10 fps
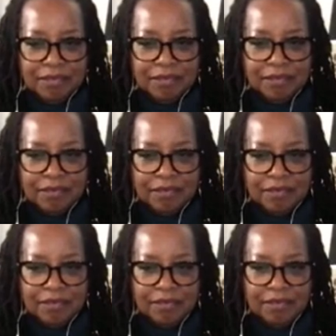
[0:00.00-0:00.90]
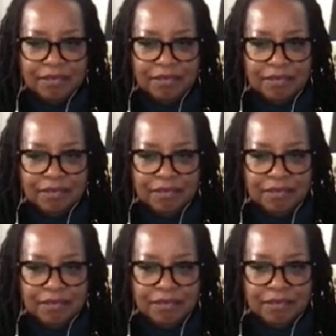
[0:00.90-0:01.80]

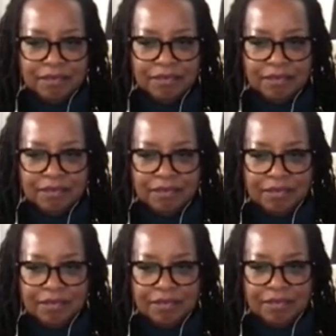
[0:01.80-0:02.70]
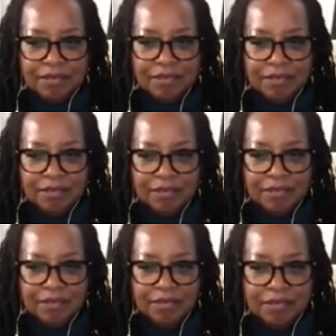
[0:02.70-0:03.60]

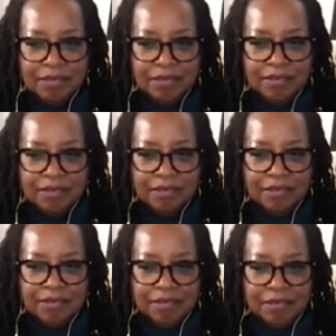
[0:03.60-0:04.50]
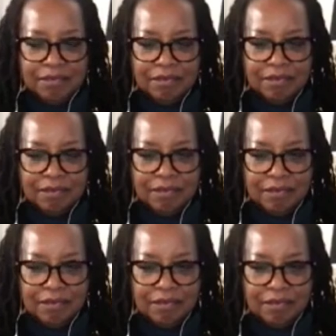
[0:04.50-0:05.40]

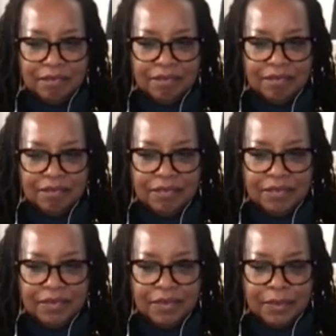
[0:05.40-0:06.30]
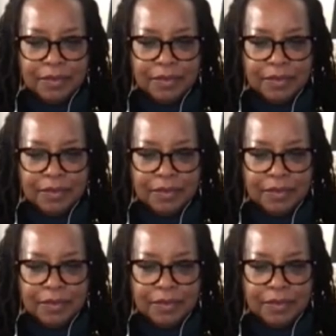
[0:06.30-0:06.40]
The person shown says nothing.